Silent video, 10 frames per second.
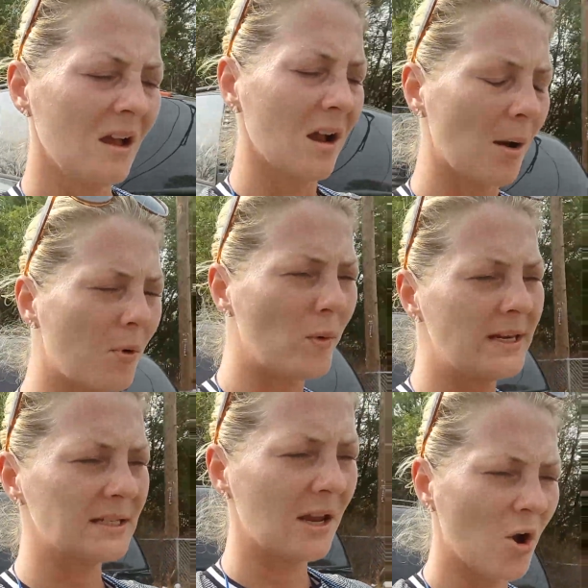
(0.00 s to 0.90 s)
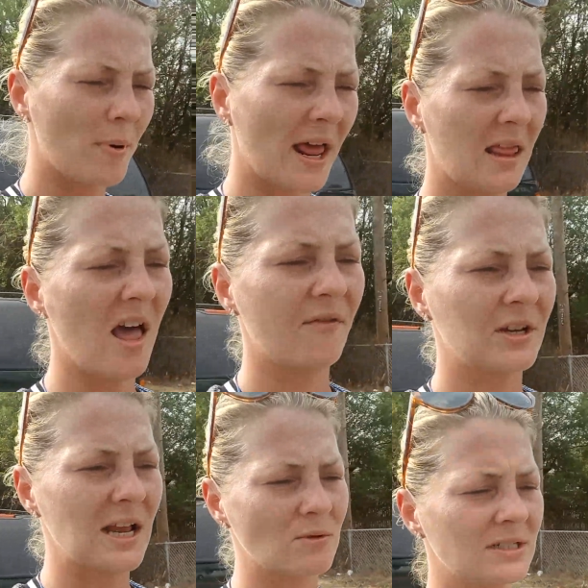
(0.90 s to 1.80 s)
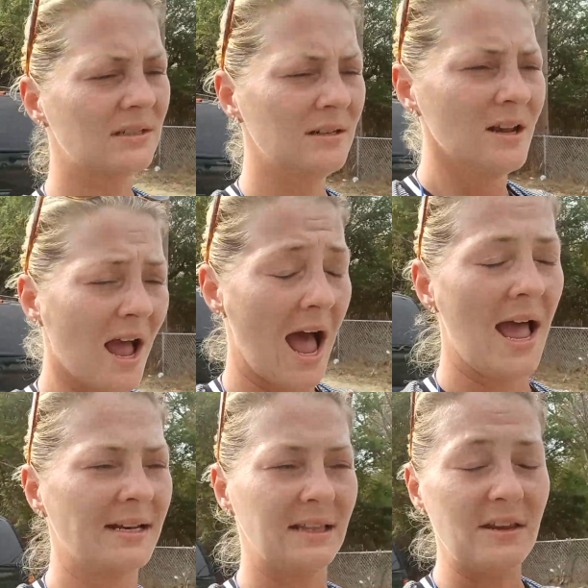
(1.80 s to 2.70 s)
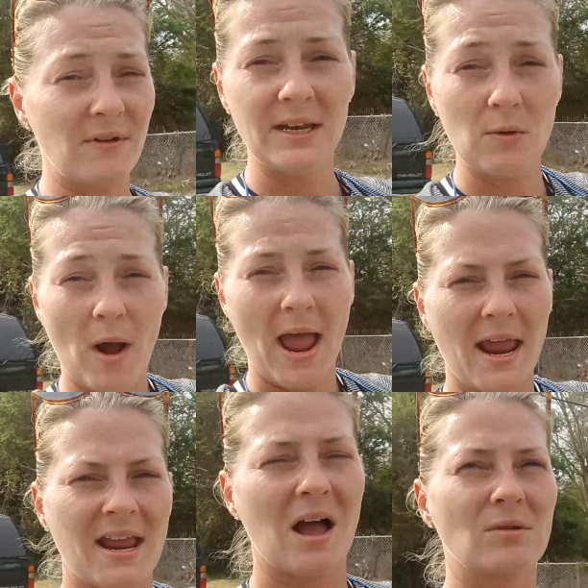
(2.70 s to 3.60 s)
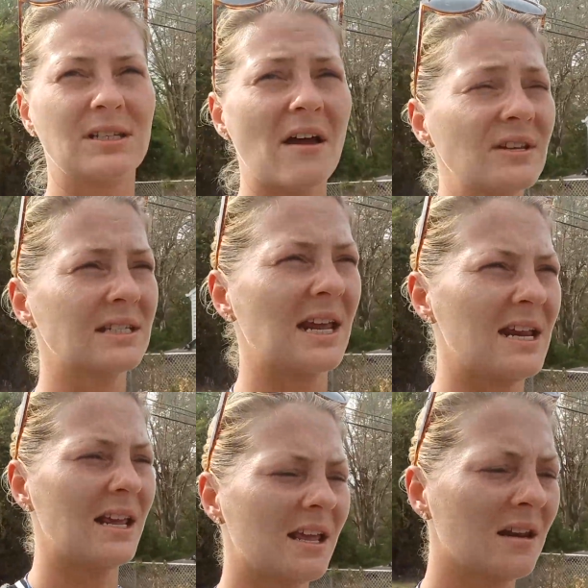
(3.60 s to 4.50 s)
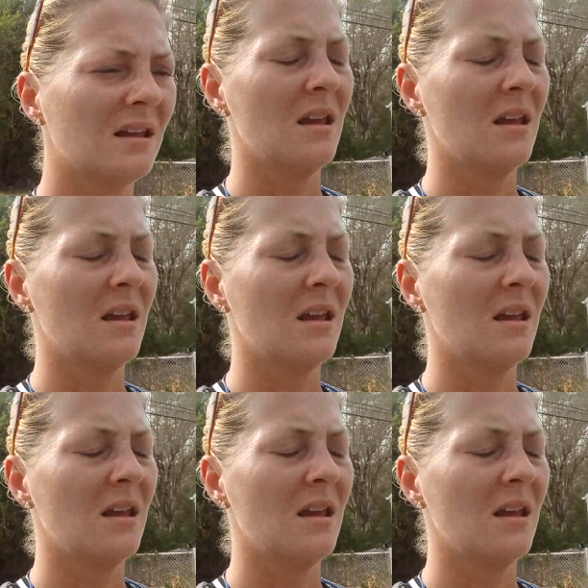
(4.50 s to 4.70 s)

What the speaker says: couple weeks ago, but I left because I had to leave anyway. I was devastated.